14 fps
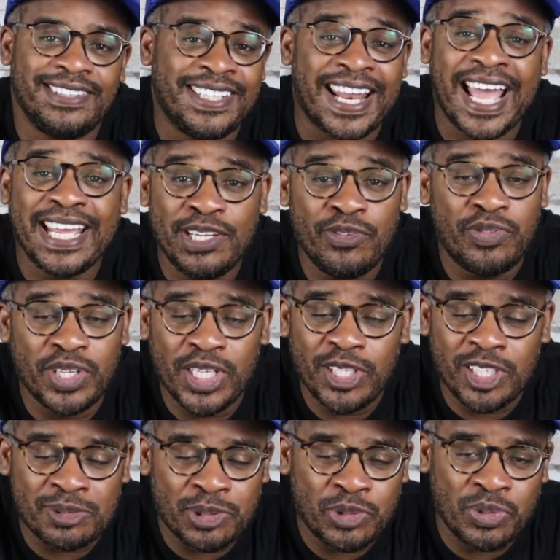90
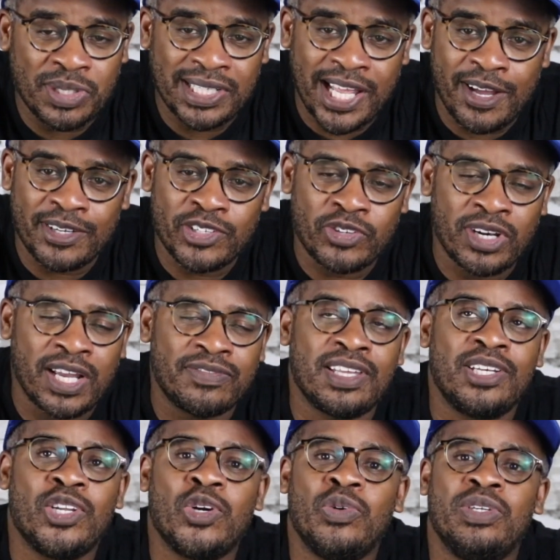videos between now and the draft. I
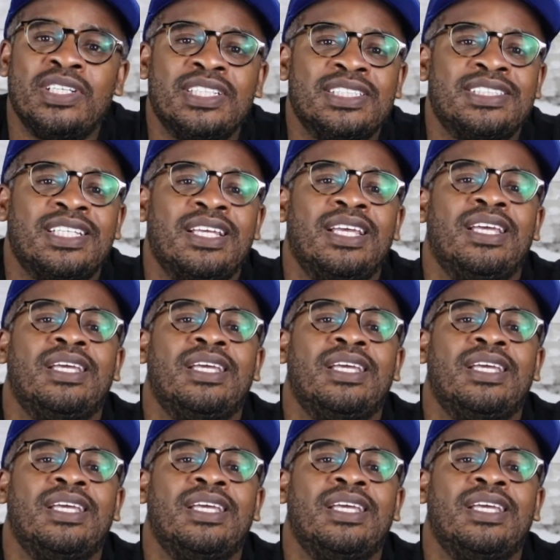know it's